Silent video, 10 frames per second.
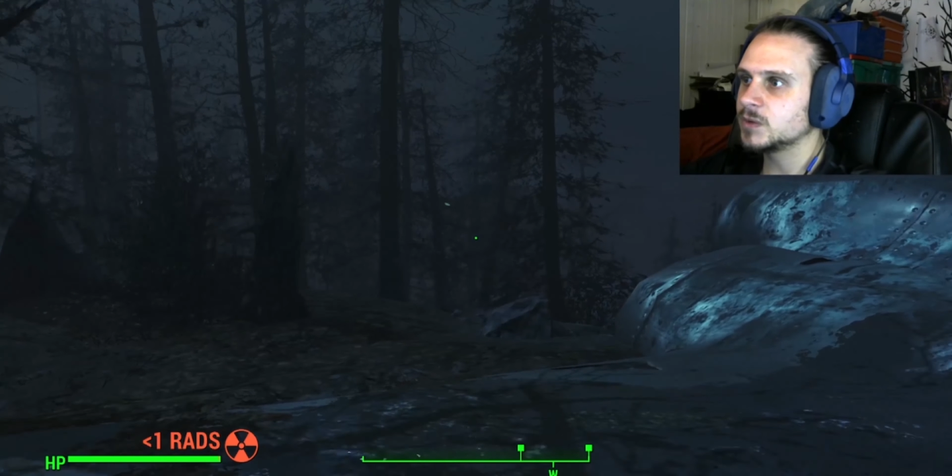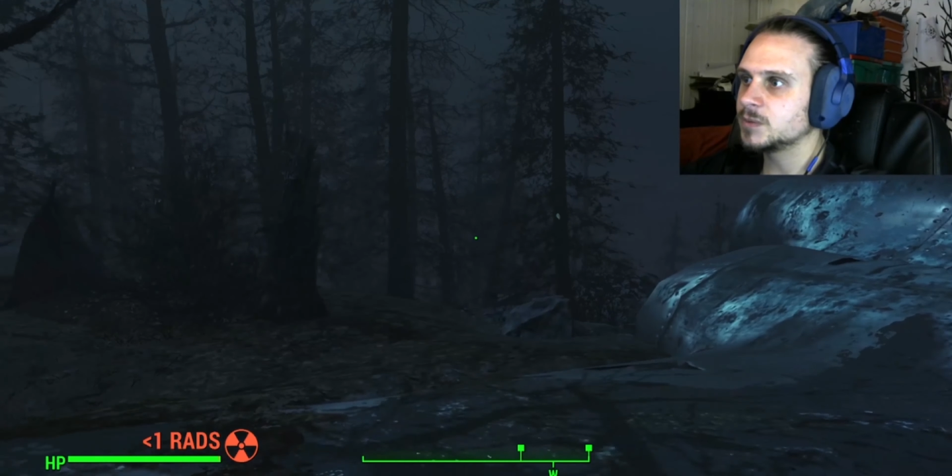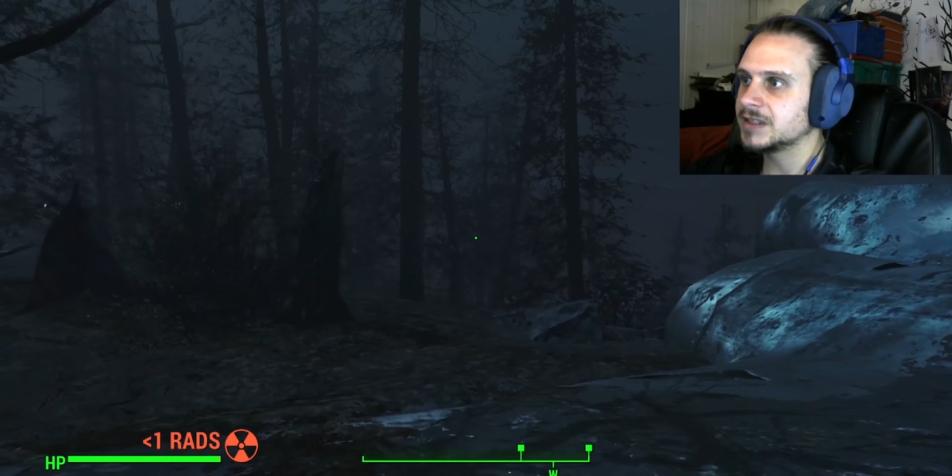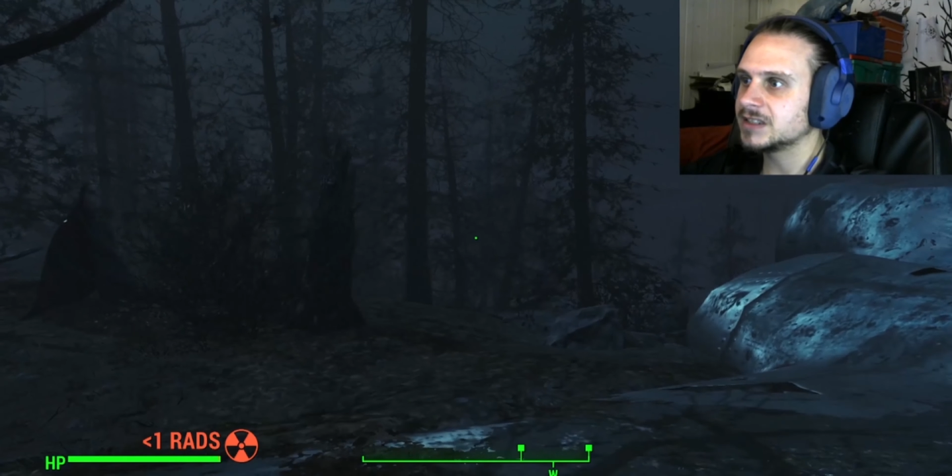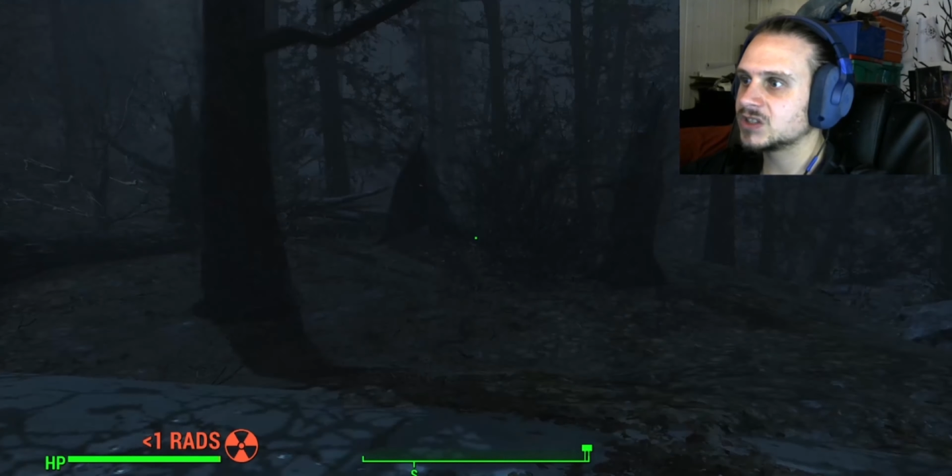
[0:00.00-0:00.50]

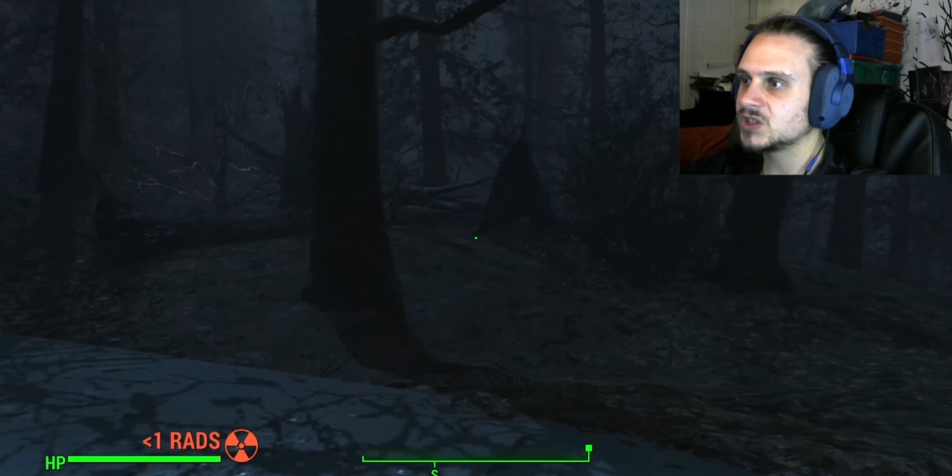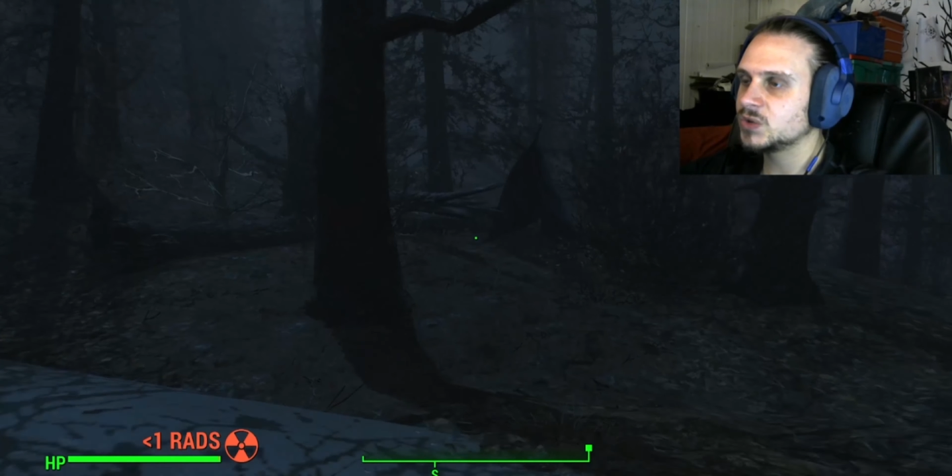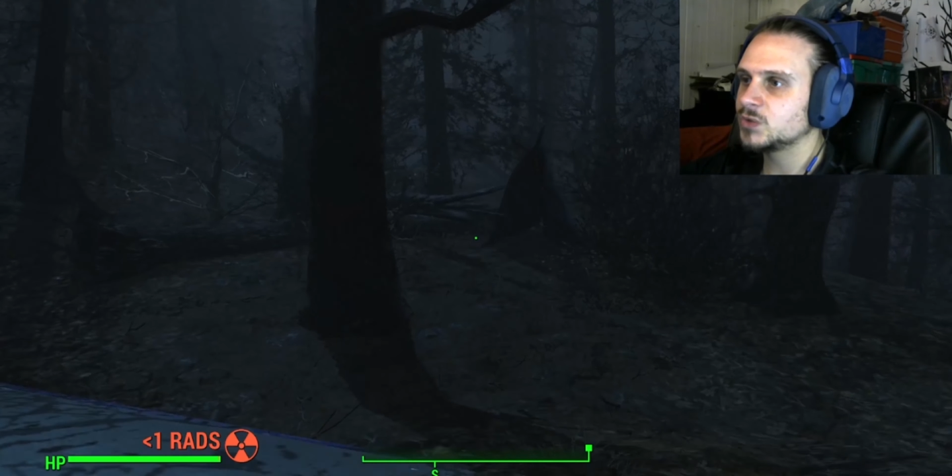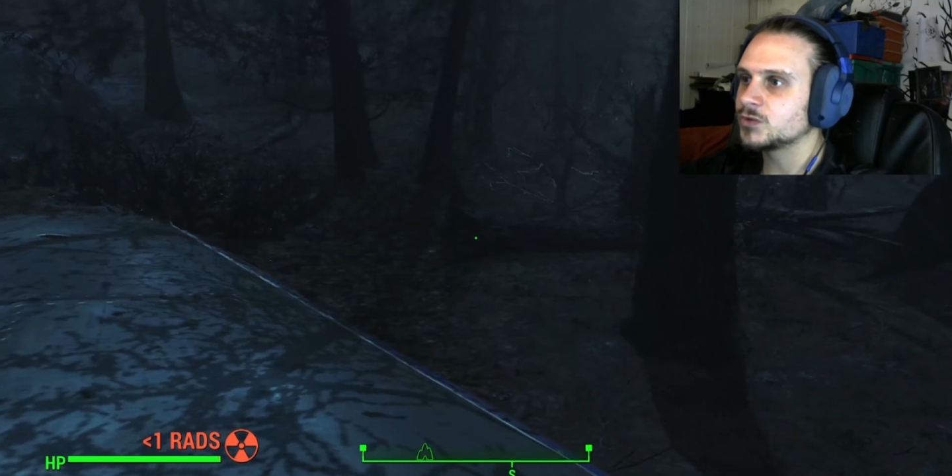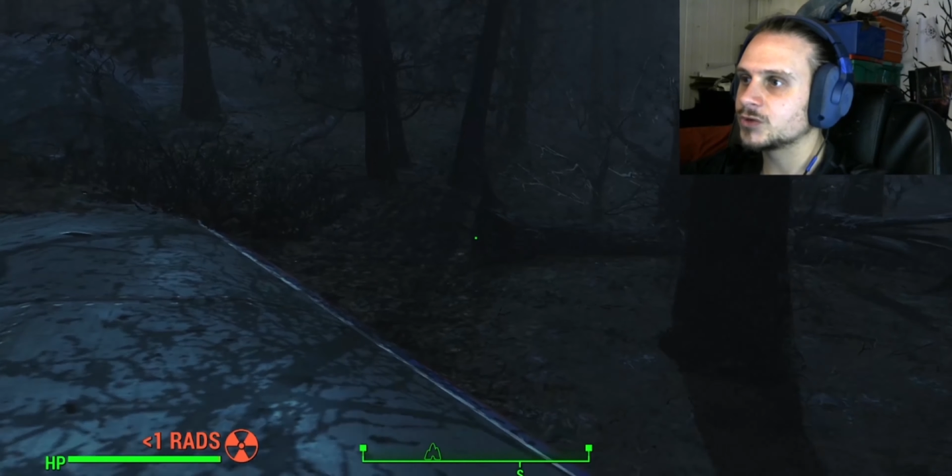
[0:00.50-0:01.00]
bit too
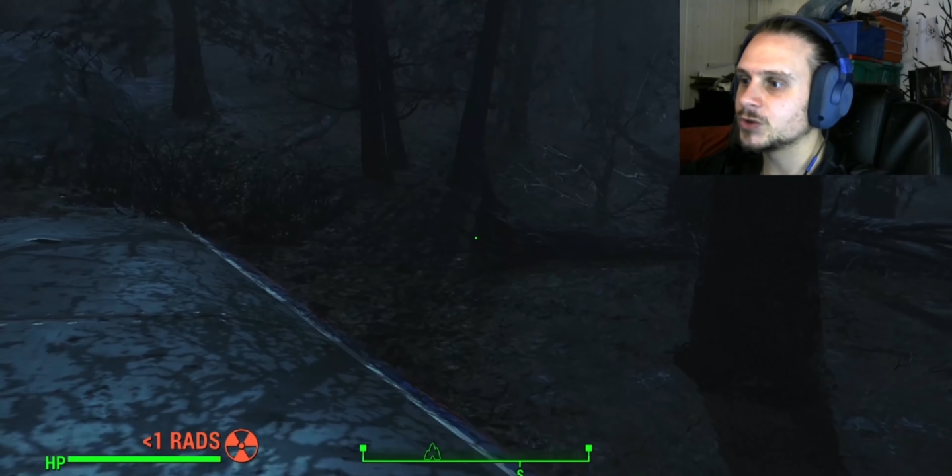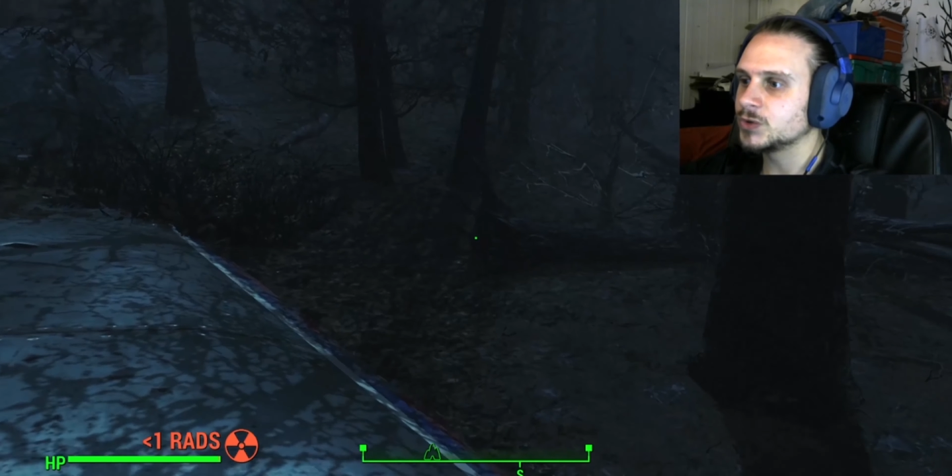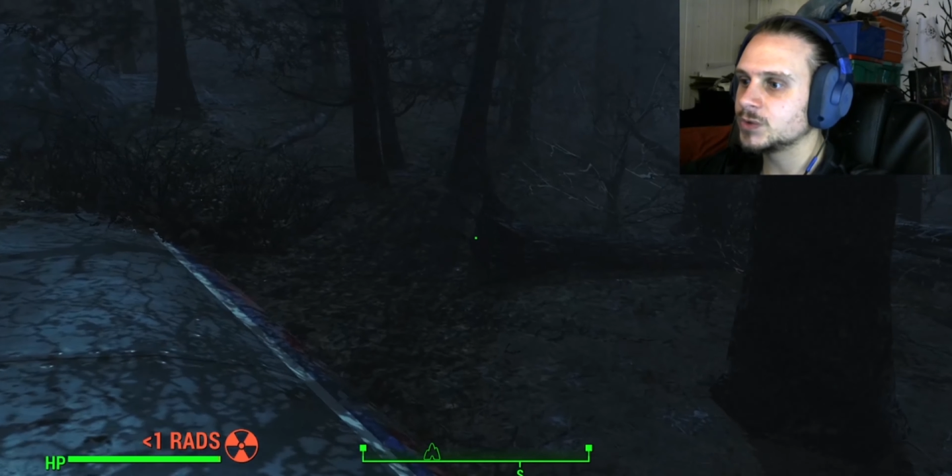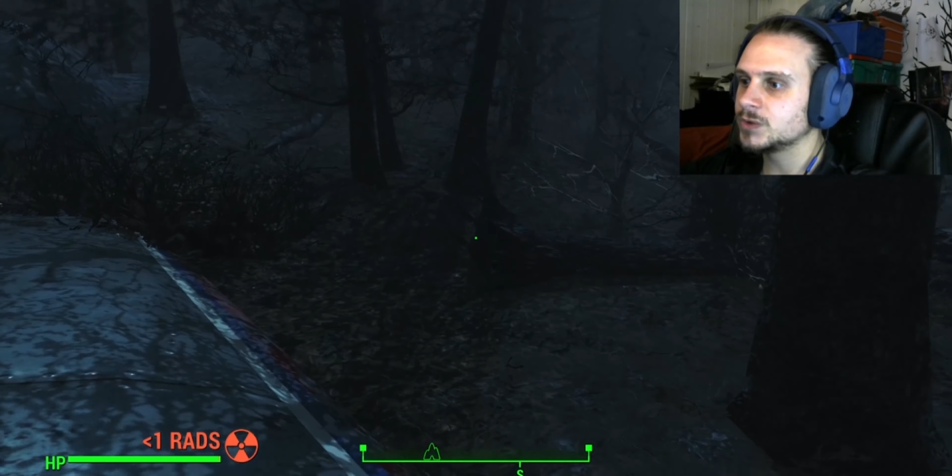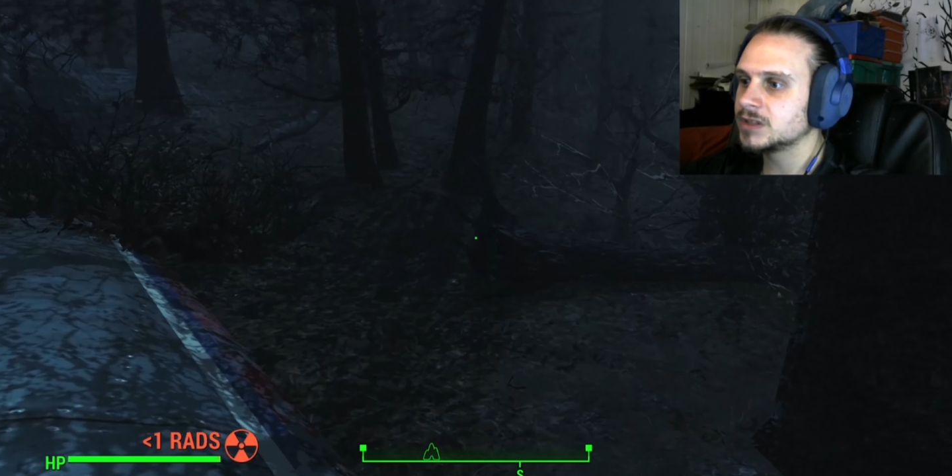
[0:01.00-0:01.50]

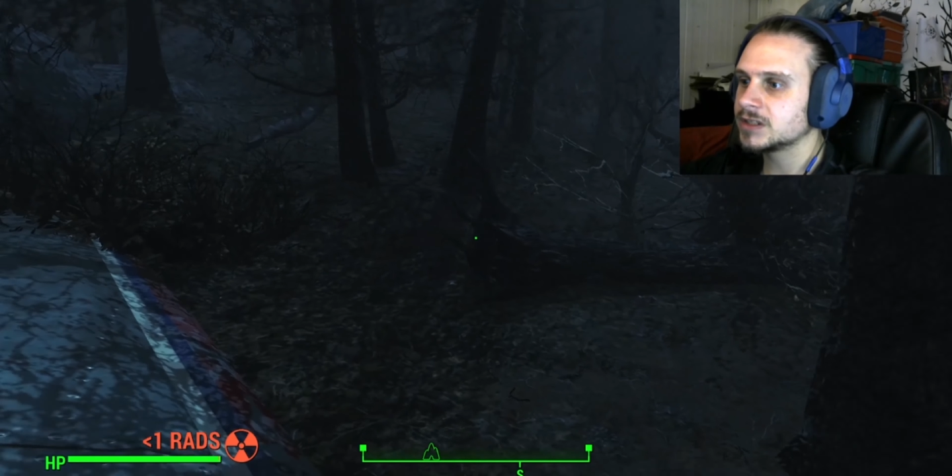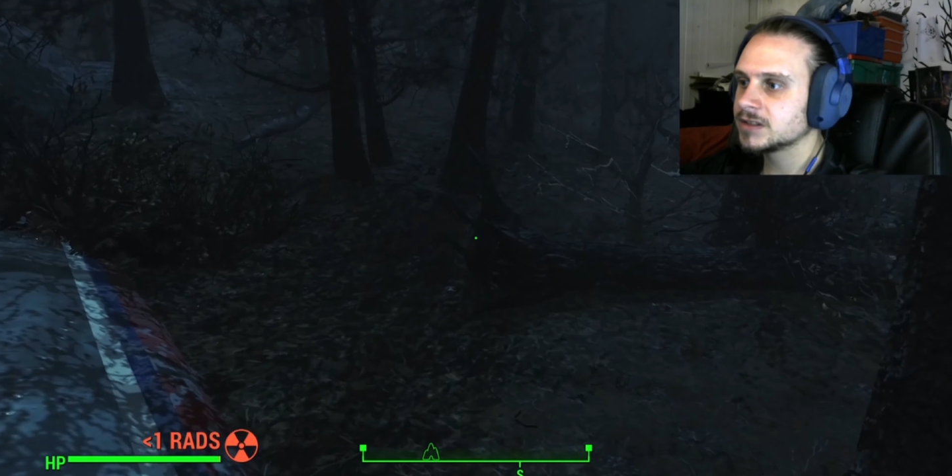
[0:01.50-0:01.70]
rude.